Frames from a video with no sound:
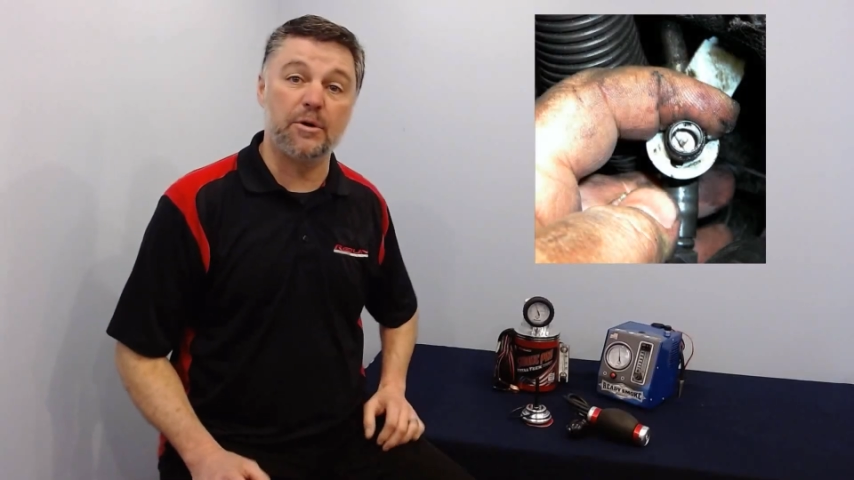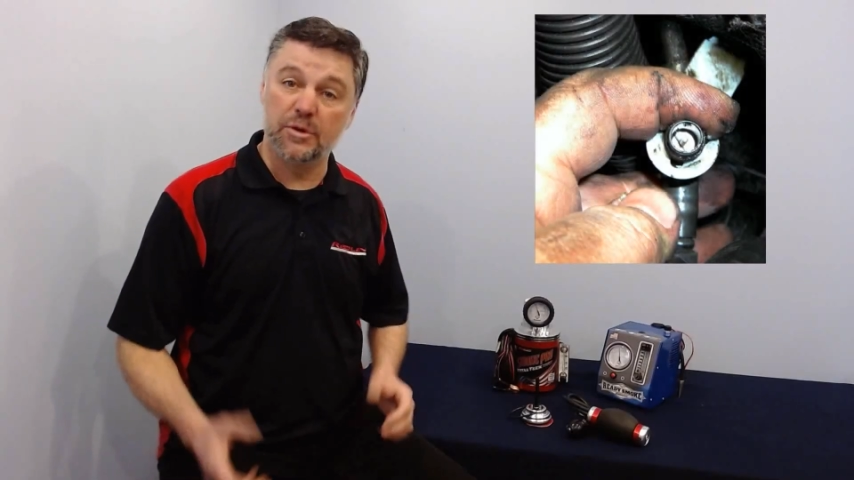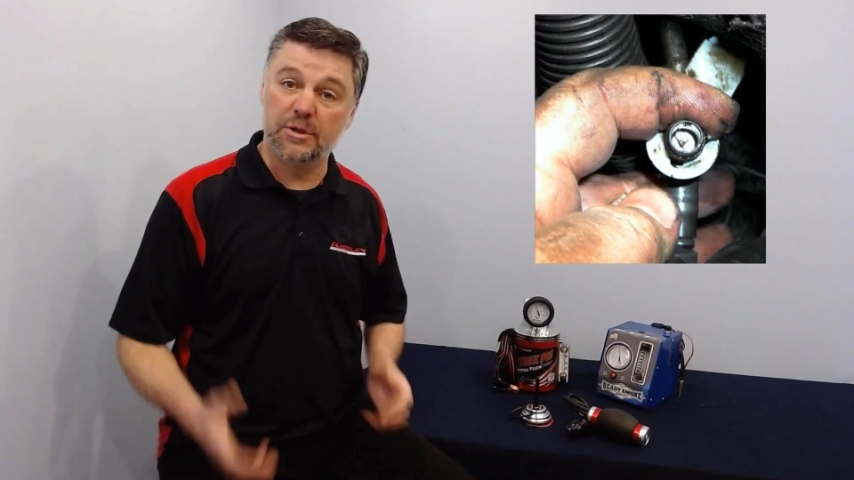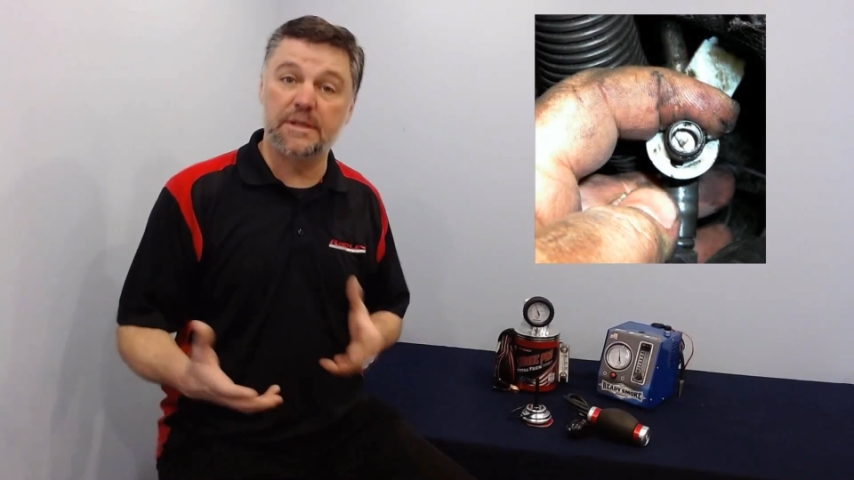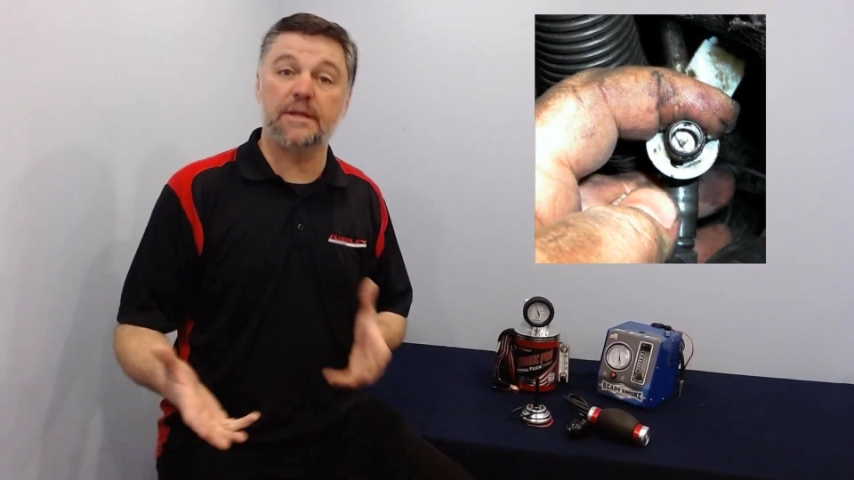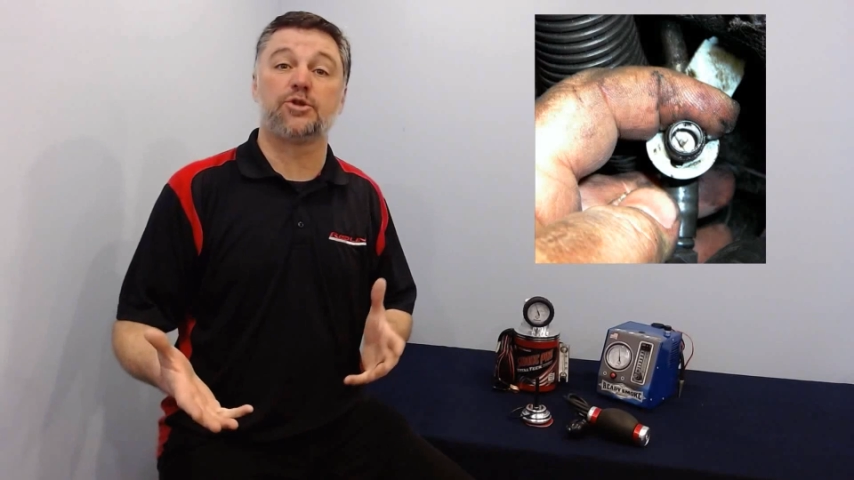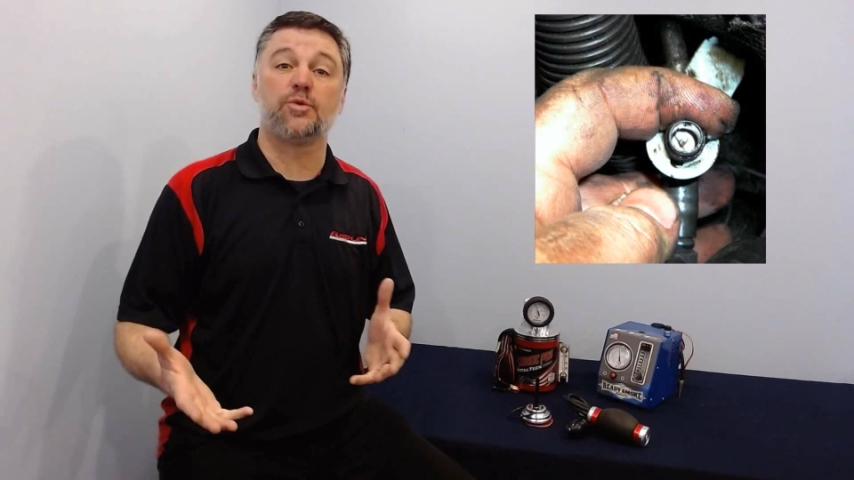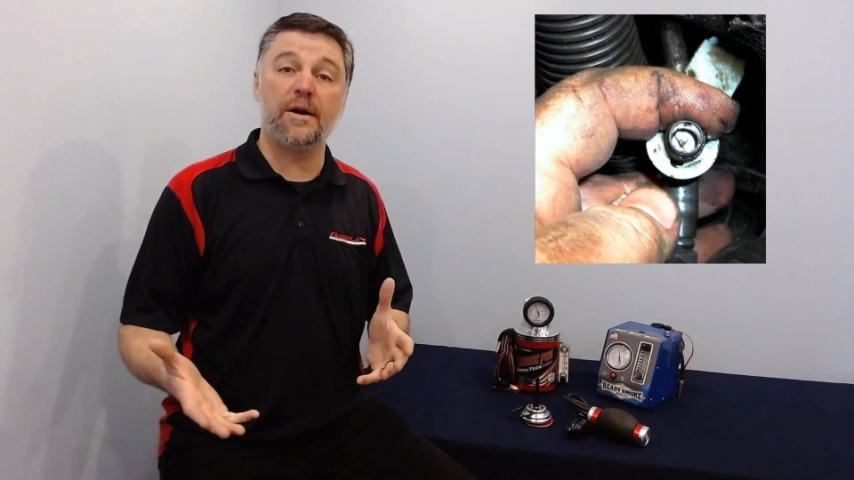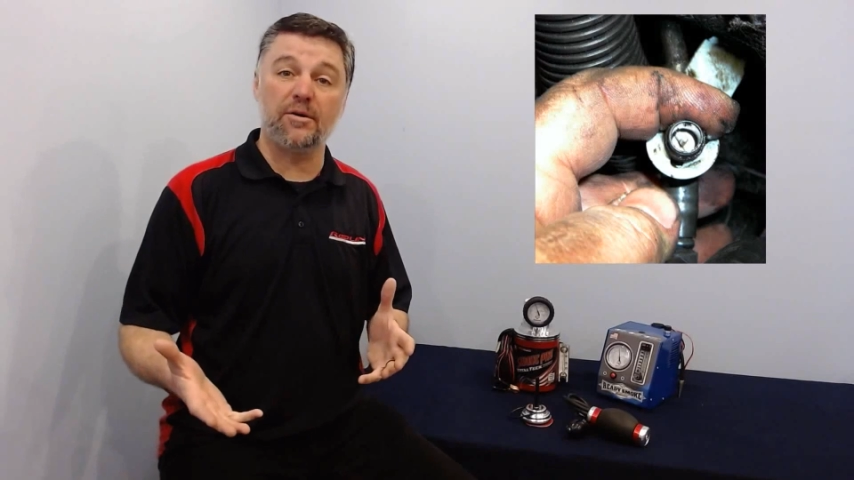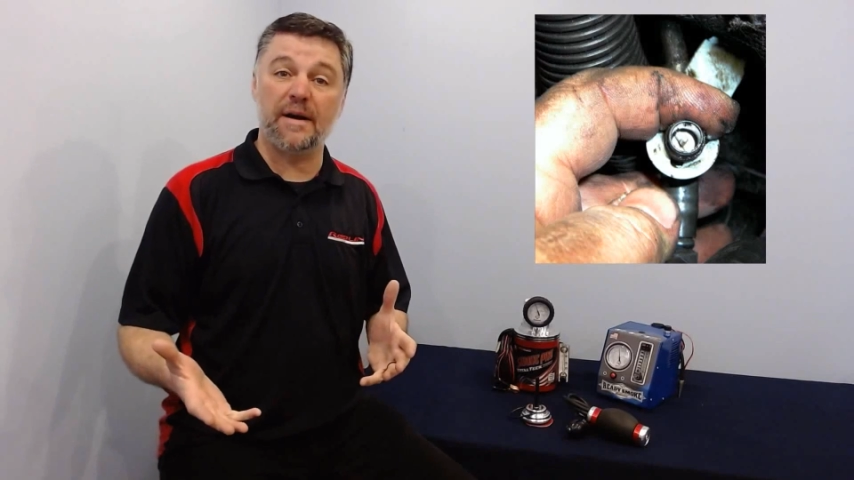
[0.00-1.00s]
you'll see a
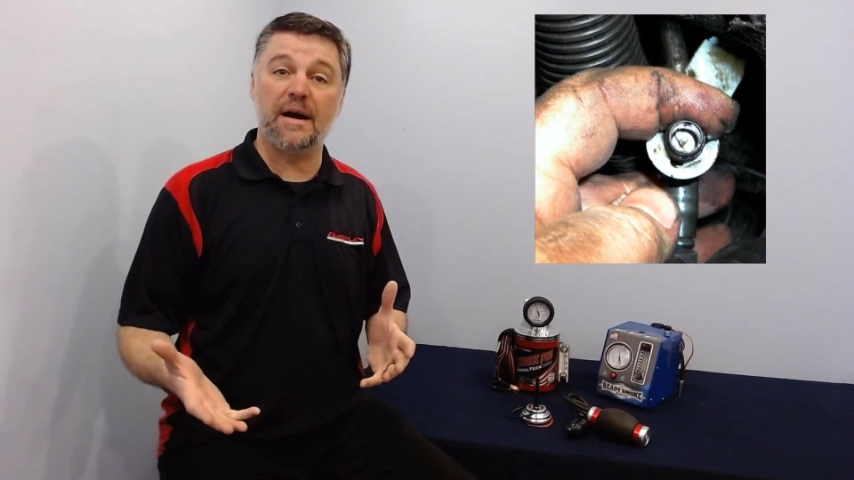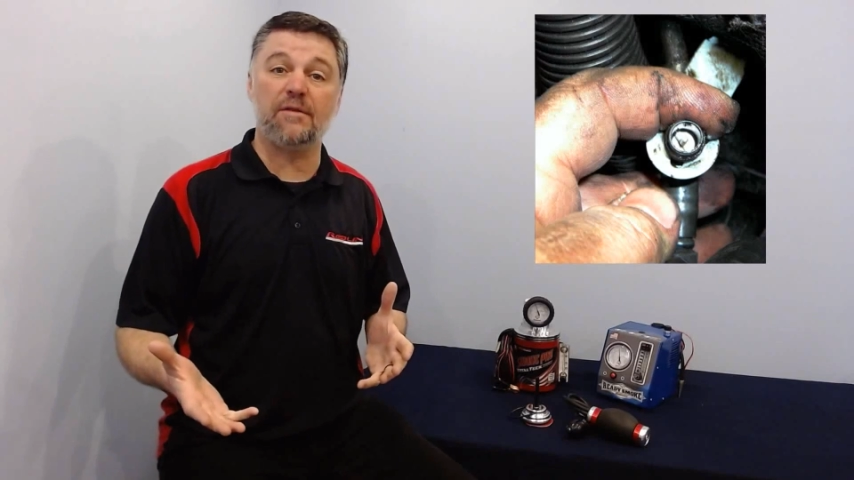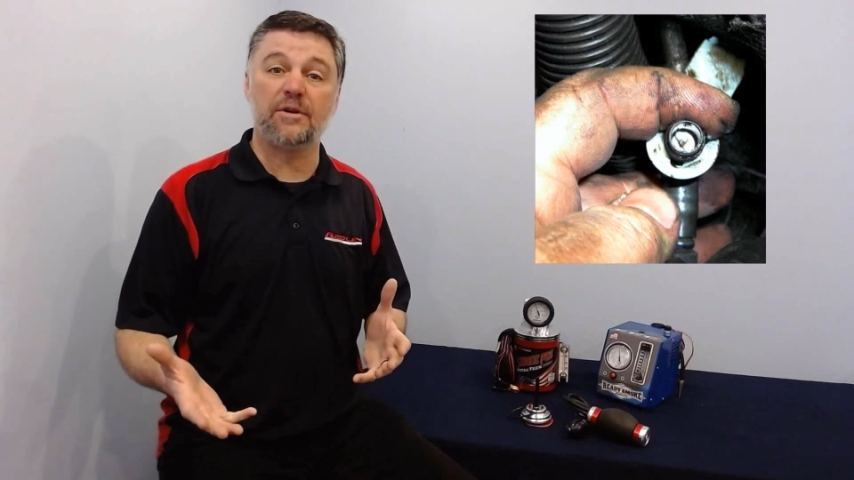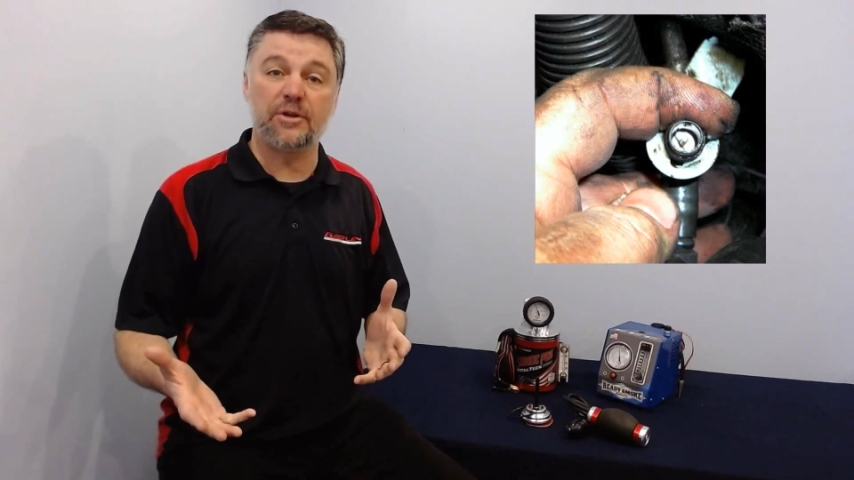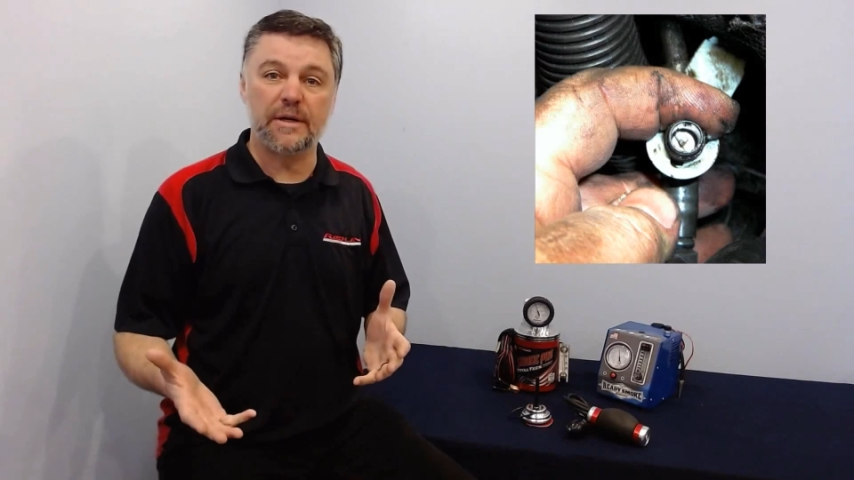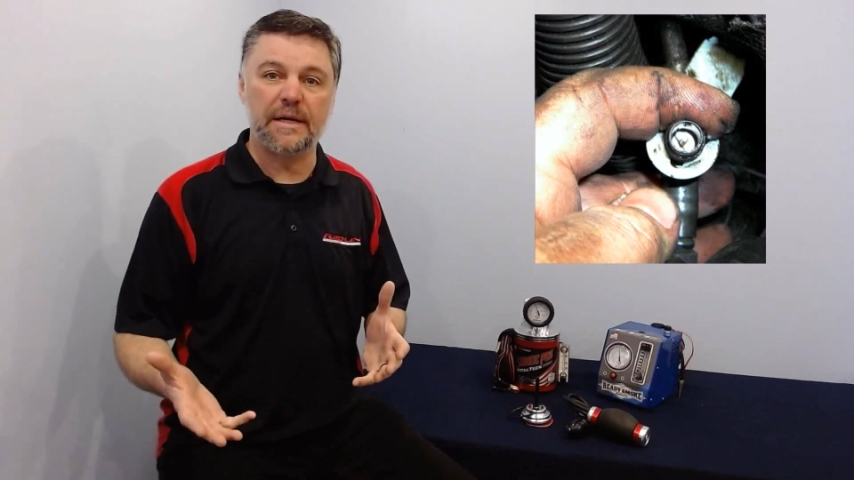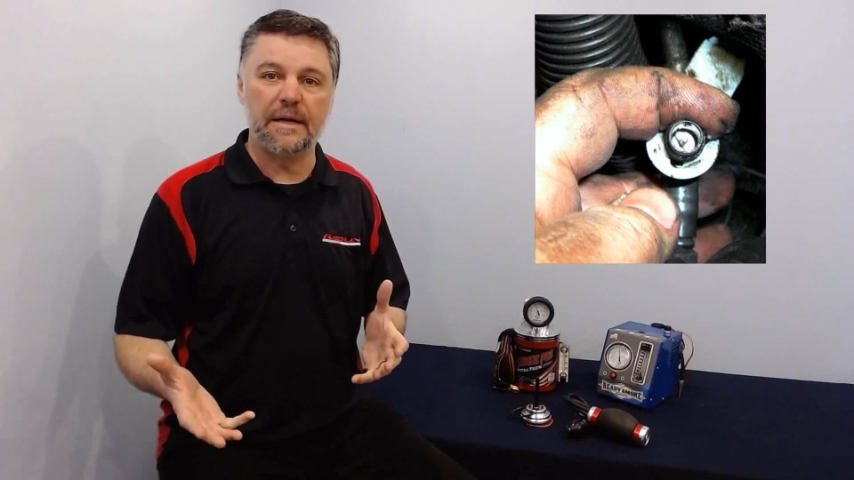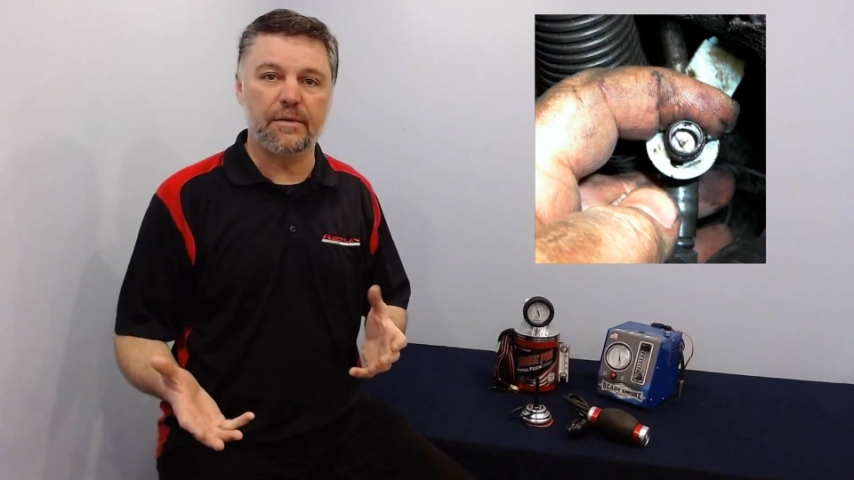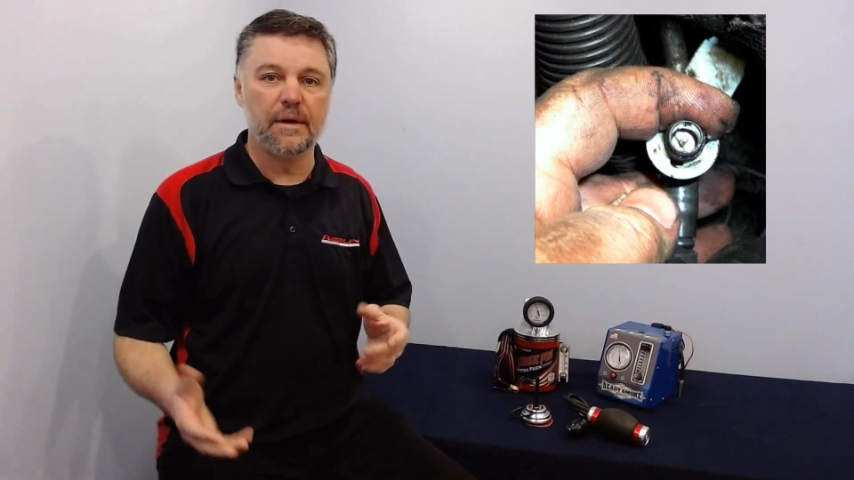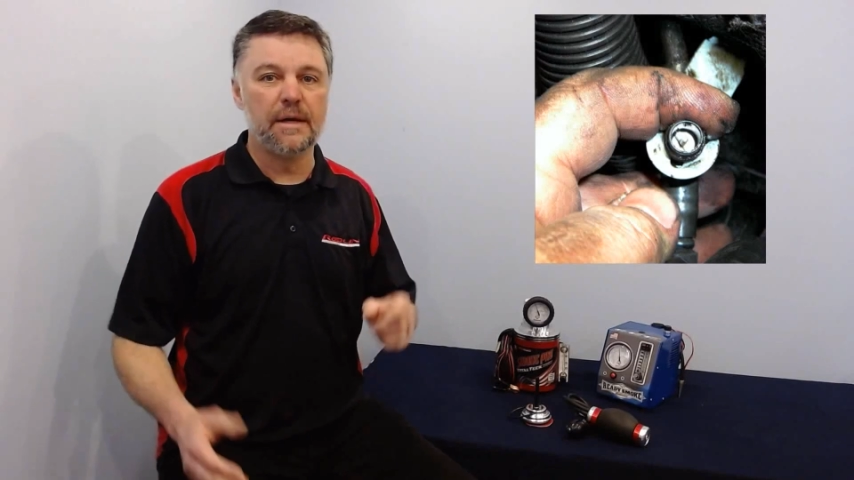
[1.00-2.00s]
Schrader valve
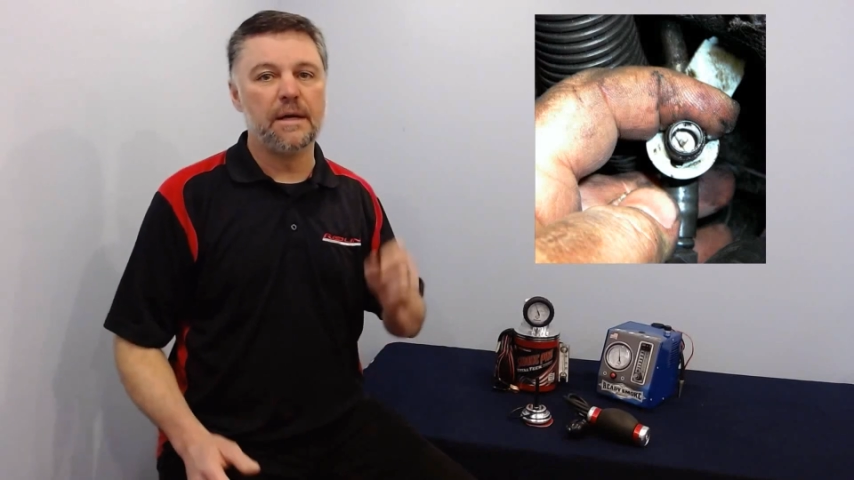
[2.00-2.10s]
underneath.